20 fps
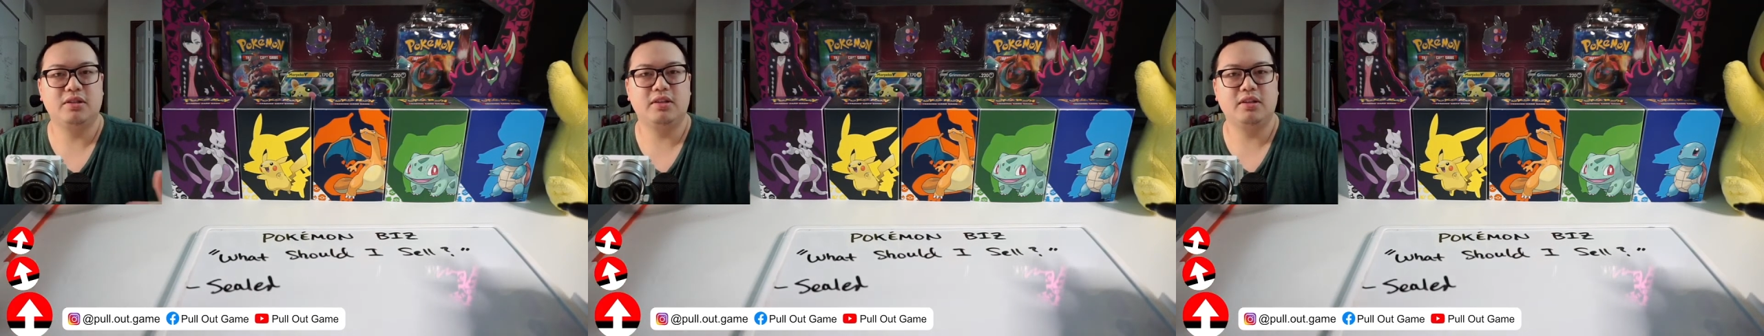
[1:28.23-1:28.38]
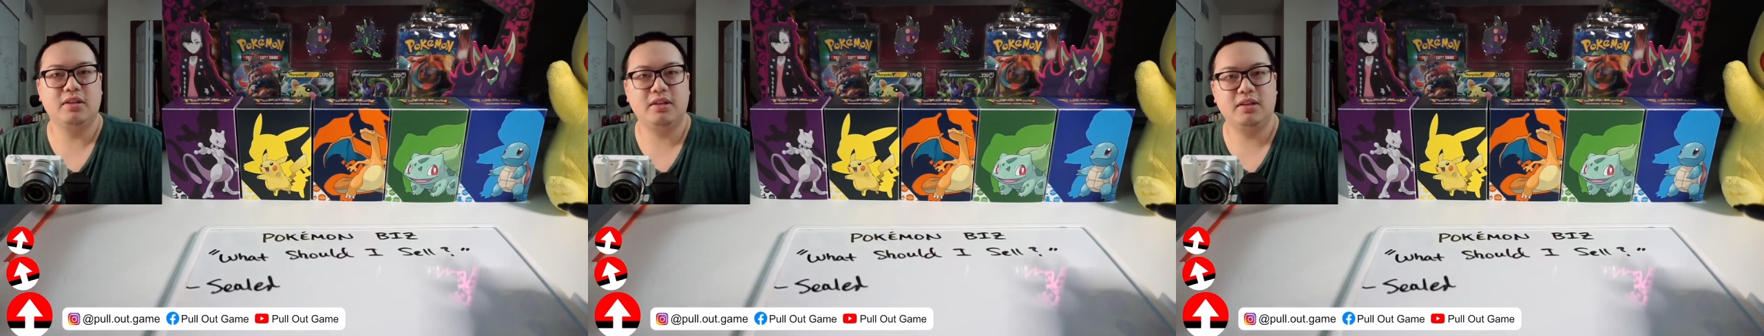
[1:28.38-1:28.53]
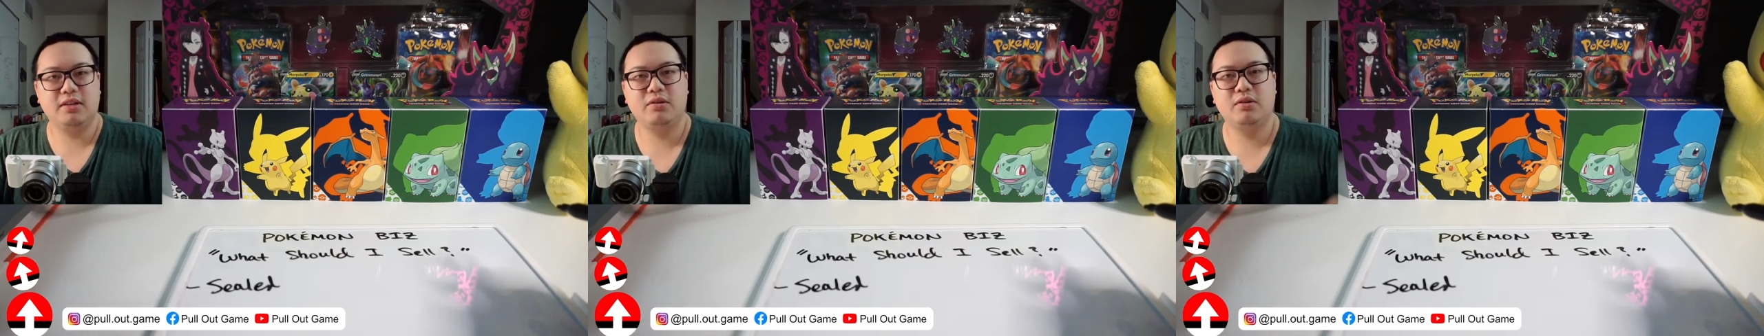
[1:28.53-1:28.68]

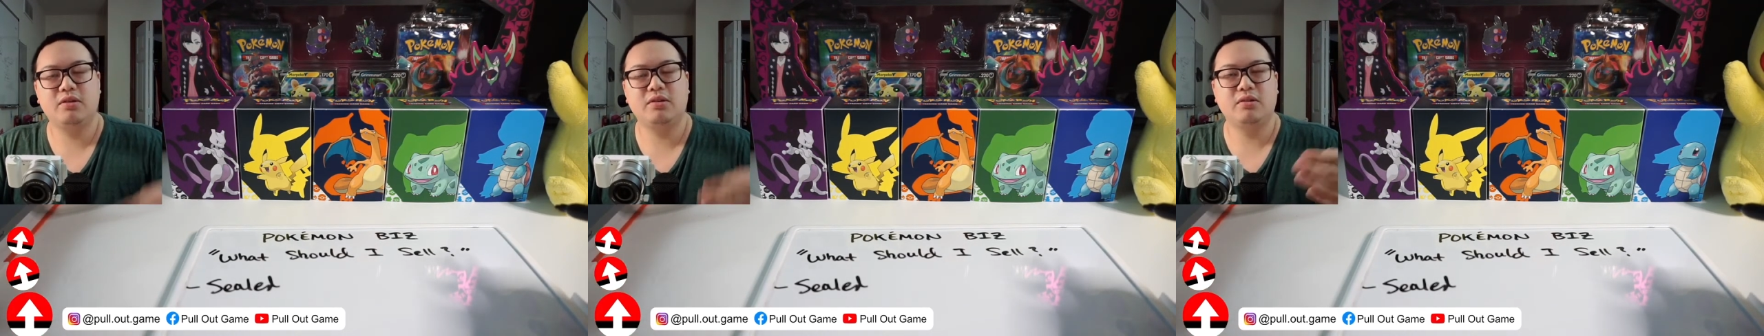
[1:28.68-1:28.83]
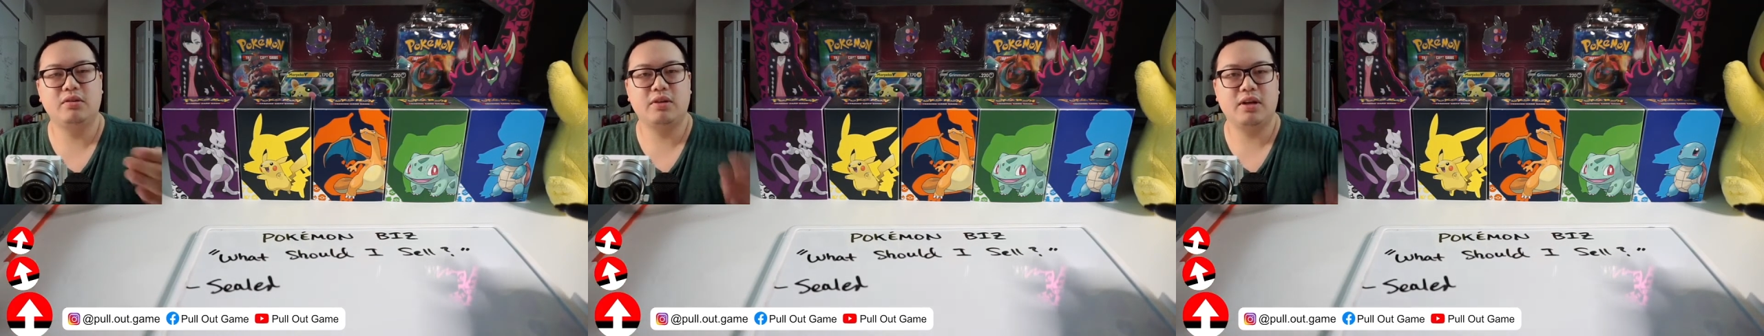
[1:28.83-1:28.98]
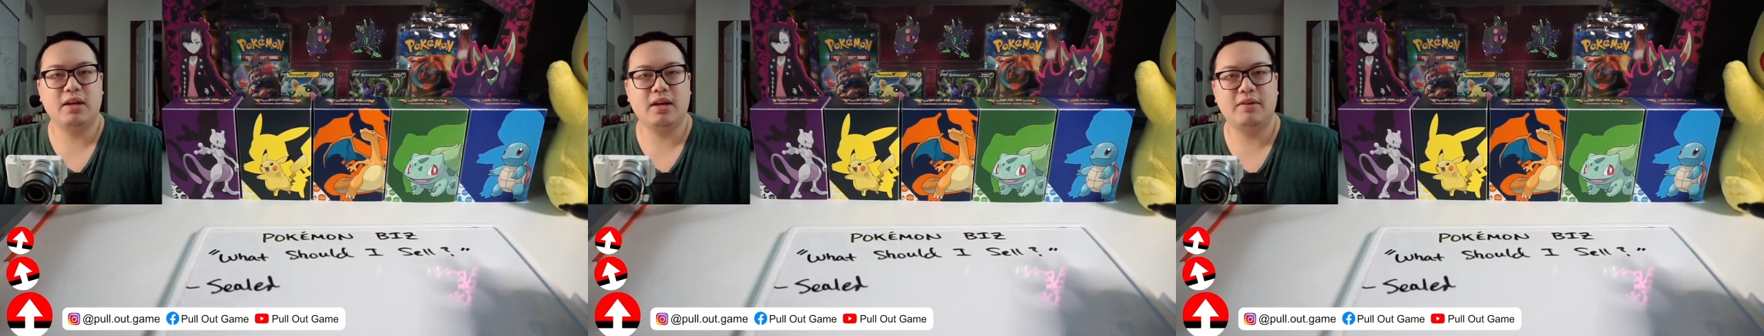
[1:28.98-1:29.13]
you
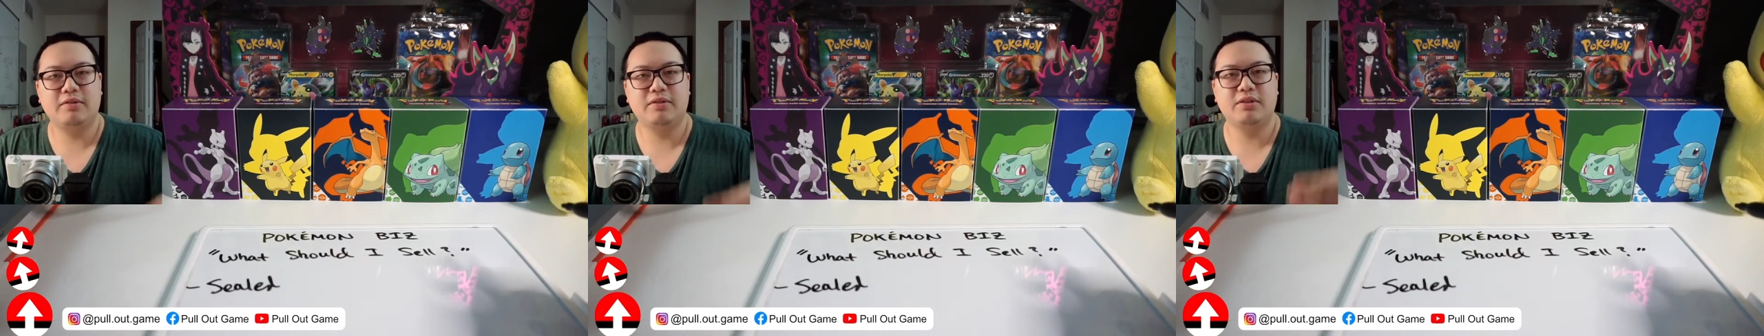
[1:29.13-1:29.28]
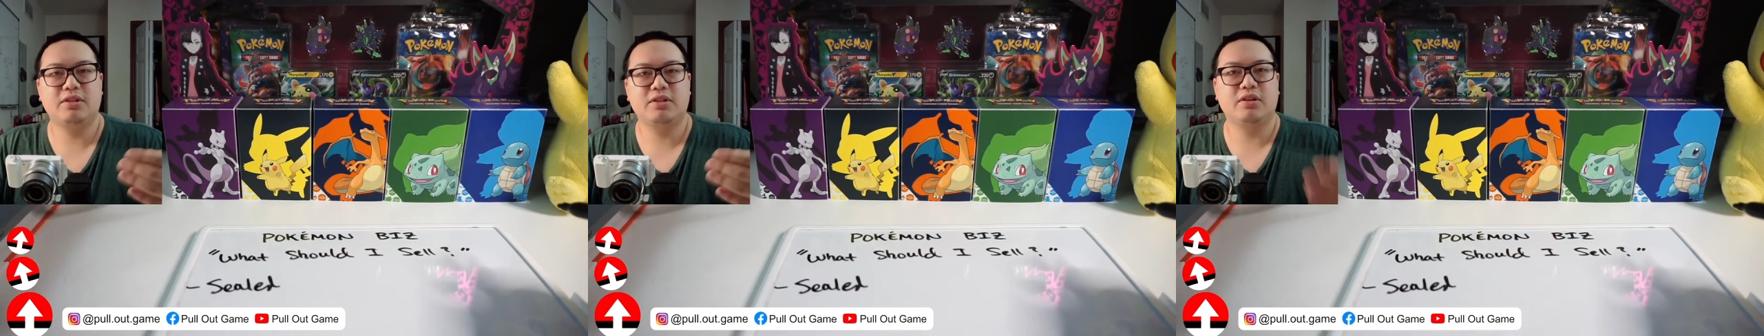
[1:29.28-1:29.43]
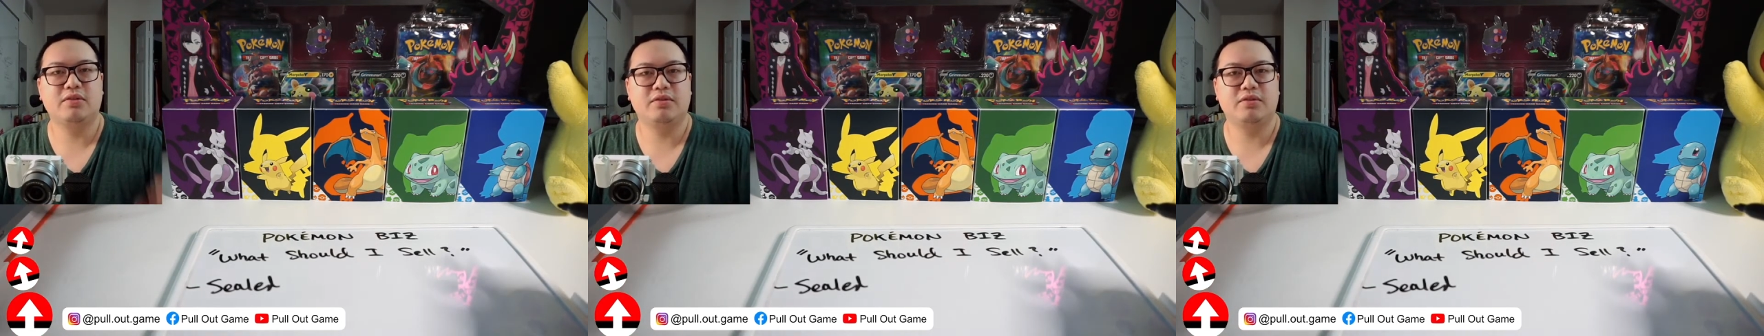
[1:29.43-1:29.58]
can have
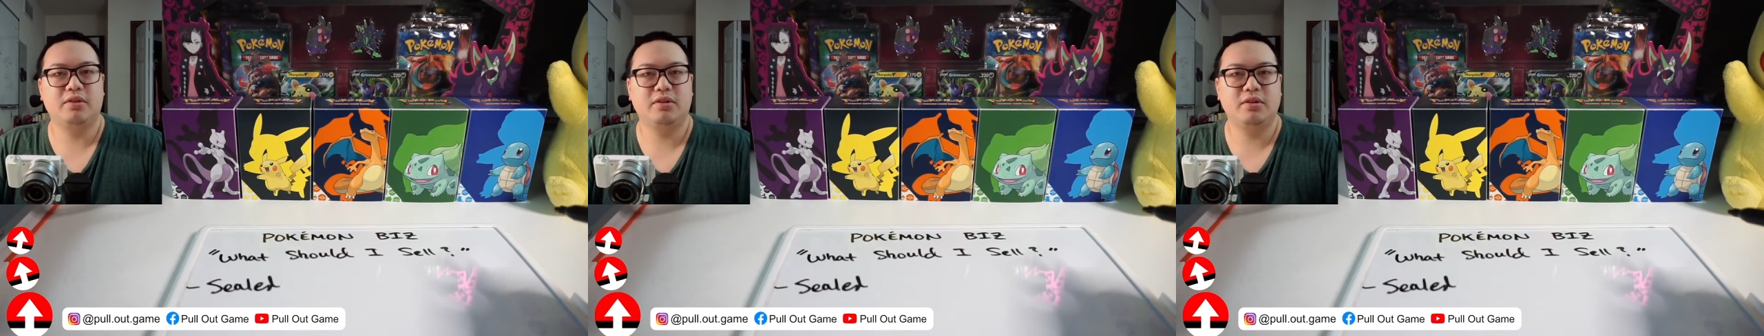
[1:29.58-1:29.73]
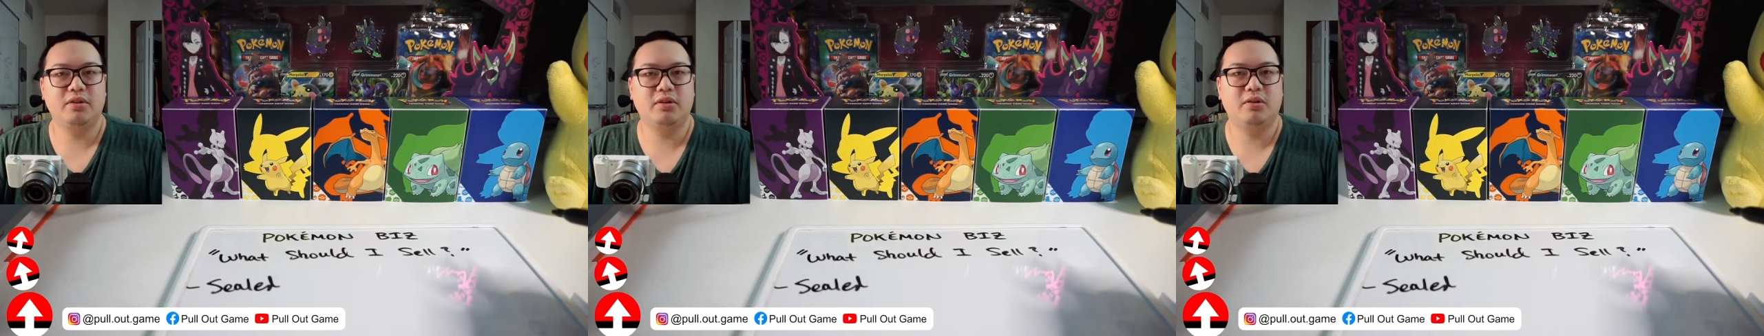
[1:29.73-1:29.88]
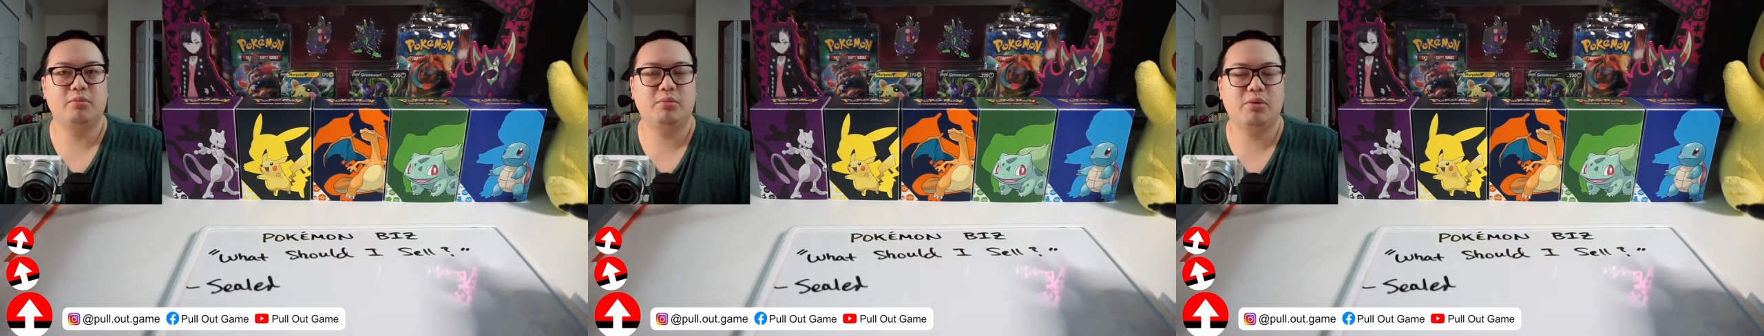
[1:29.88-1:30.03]
yourself a
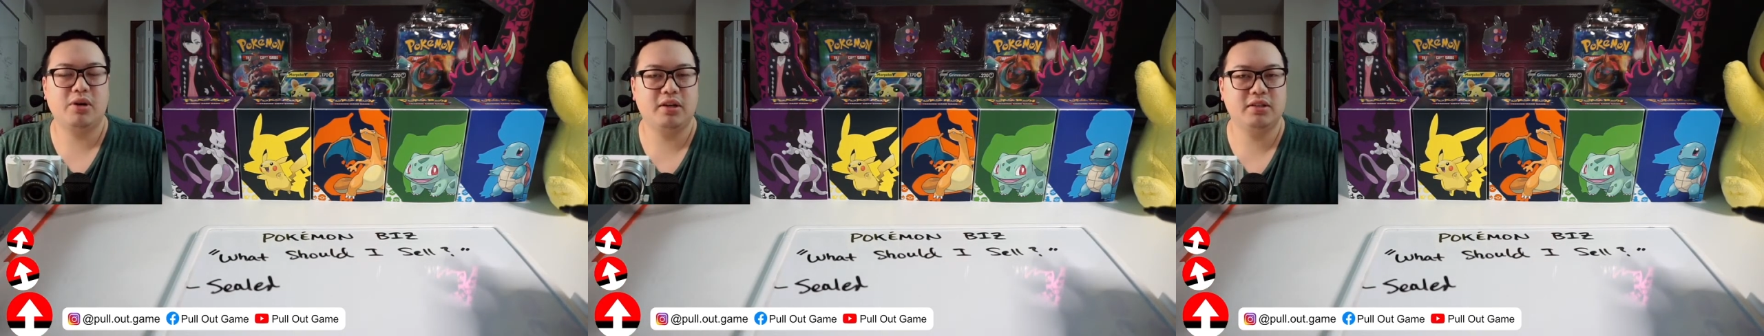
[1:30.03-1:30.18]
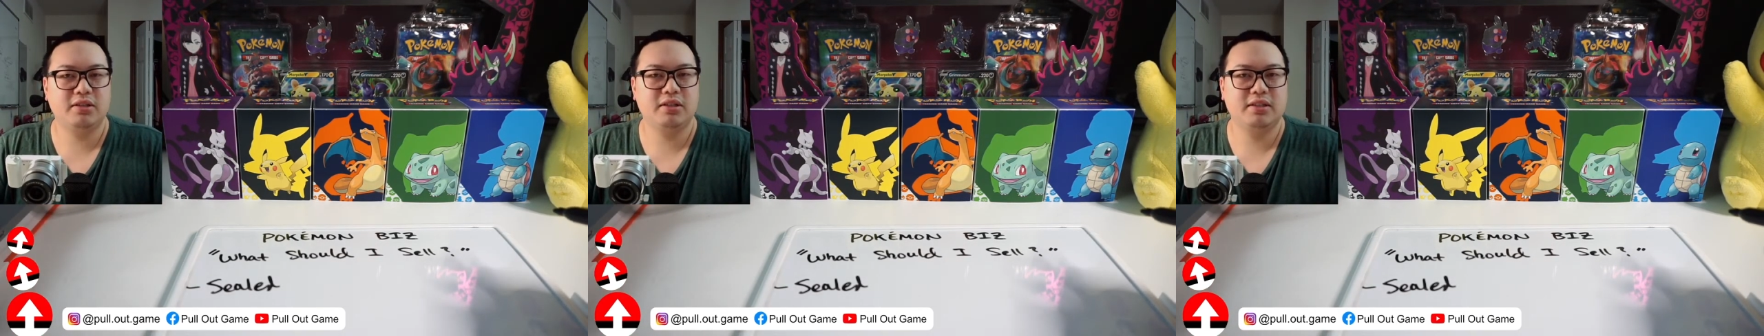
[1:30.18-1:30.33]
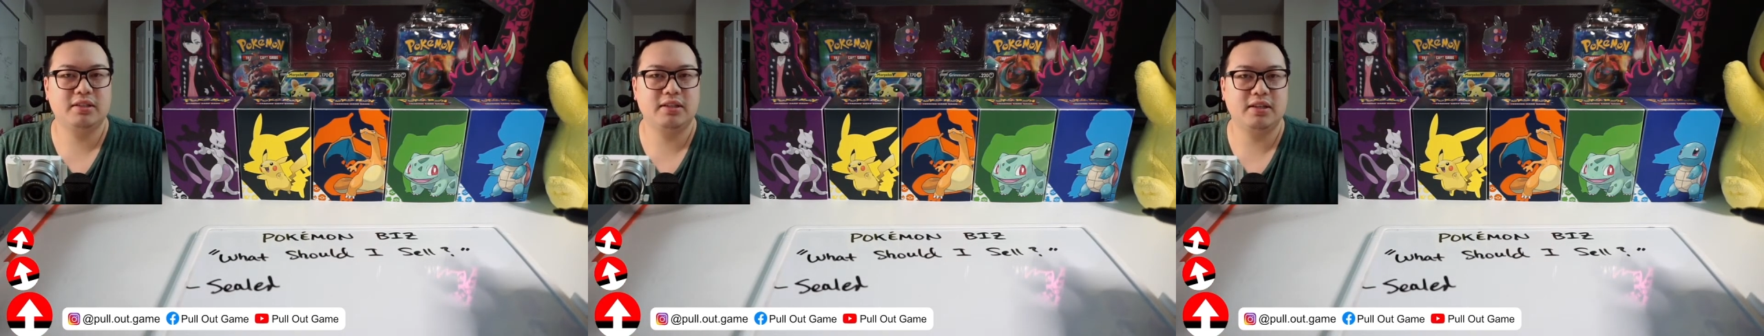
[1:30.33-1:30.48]
little
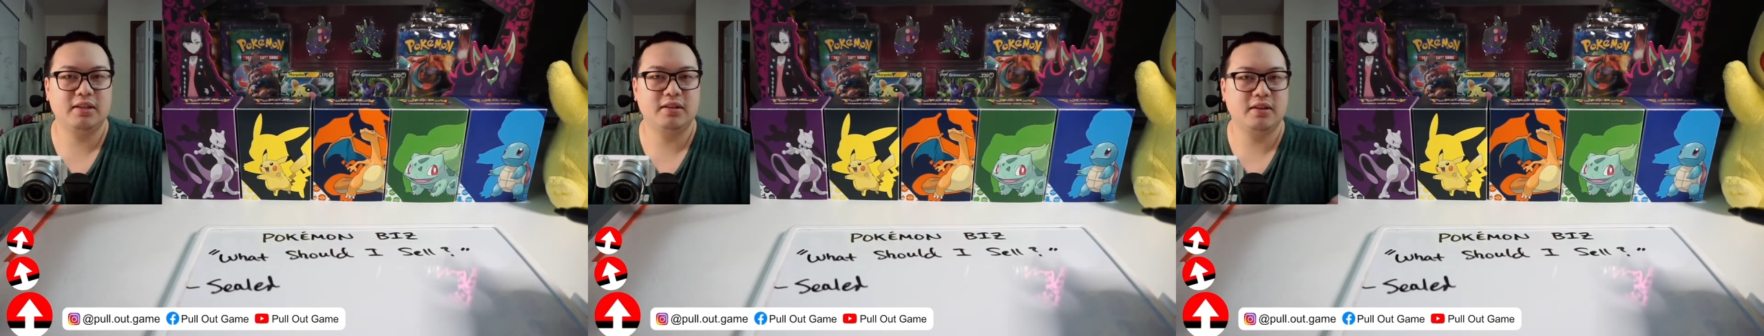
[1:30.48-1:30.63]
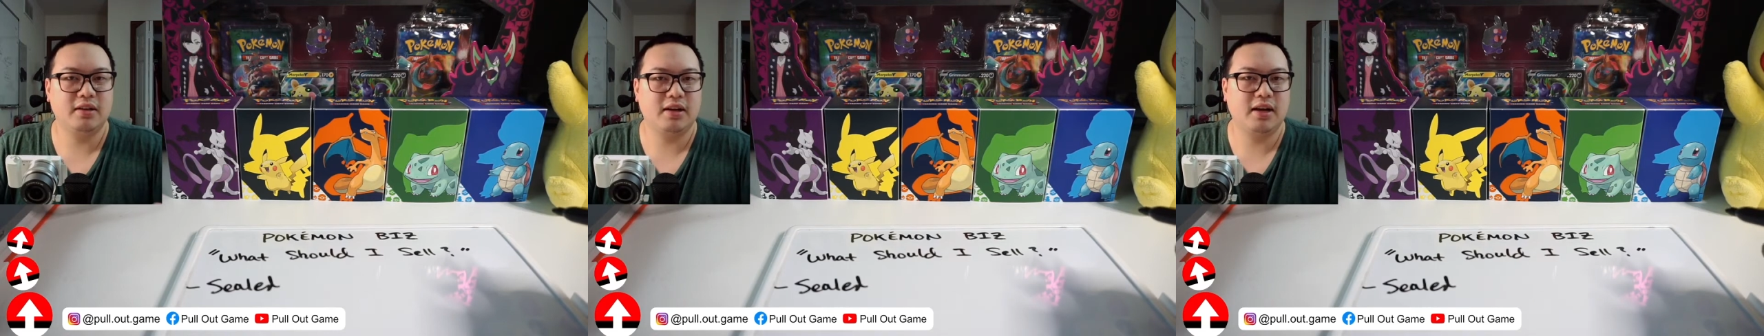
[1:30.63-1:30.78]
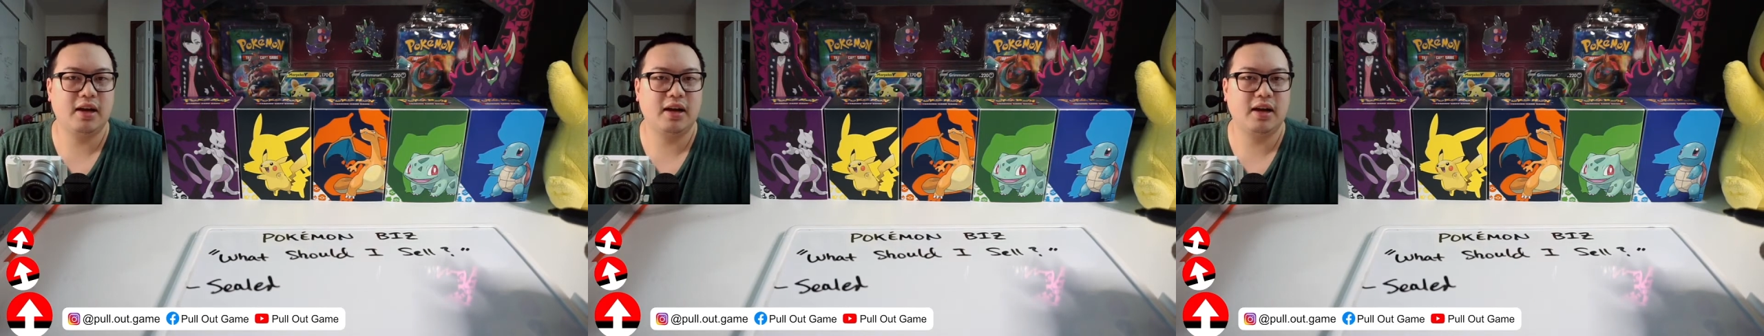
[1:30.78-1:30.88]
process that